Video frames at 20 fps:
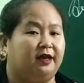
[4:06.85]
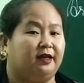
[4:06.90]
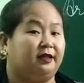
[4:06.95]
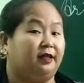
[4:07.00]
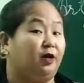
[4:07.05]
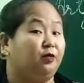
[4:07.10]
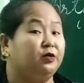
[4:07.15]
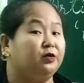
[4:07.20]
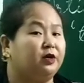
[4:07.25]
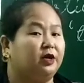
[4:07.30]

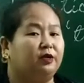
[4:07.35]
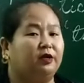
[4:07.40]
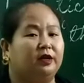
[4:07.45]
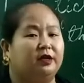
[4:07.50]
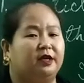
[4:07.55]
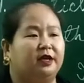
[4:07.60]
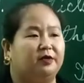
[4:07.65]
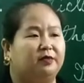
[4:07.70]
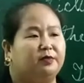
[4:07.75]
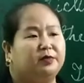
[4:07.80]
Now you cannot
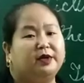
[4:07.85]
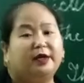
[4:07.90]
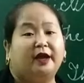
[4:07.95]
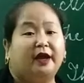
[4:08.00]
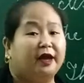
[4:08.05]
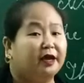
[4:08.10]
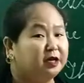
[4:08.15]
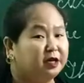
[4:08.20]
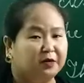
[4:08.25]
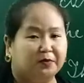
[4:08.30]
give me
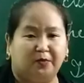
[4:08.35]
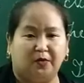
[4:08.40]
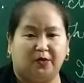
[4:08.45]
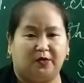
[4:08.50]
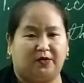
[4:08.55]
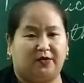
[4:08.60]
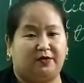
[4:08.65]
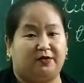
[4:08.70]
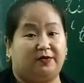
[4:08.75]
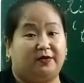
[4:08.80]
any
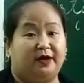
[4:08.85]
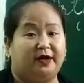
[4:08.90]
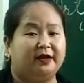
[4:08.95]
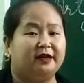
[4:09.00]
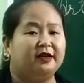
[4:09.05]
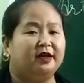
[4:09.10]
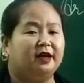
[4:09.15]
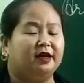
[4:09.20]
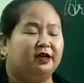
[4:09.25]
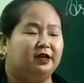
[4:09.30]
book,
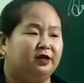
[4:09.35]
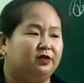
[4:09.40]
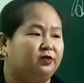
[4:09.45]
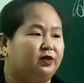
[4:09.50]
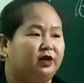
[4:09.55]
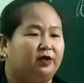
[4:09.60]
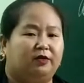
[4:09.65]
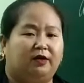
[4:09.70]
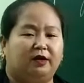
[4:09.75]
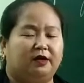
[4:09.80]
right? You
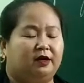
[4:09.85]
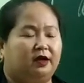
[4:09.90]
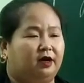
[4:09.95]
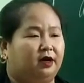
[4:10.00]
cannot.